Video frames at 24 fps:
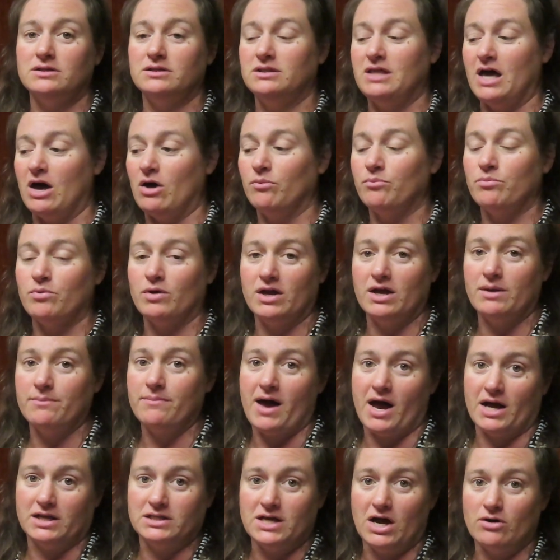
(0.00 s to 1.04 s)
that'll bring it
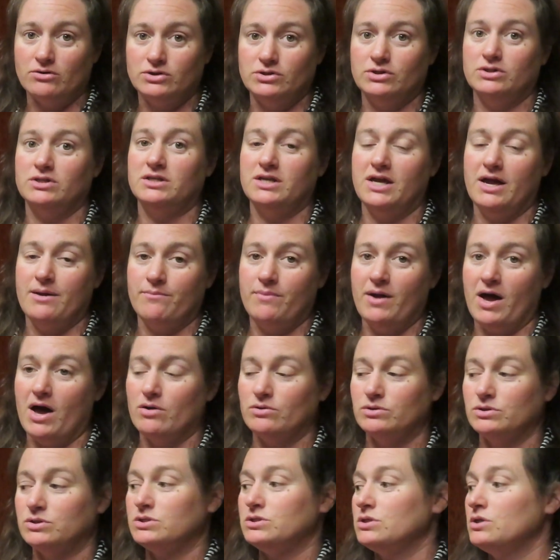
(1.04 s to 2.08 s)
back down to the 10
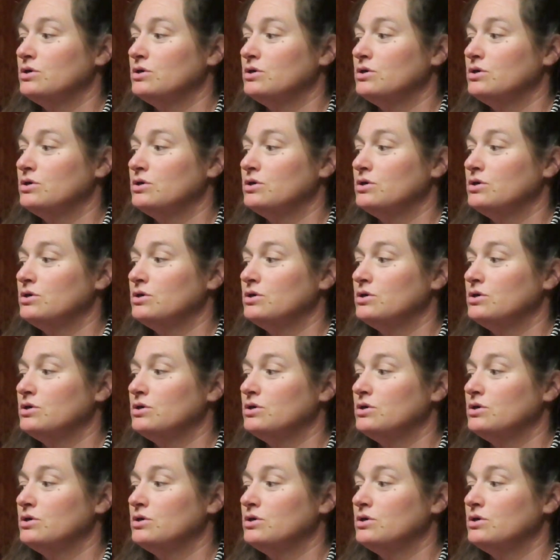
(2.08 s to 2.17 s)
pounds.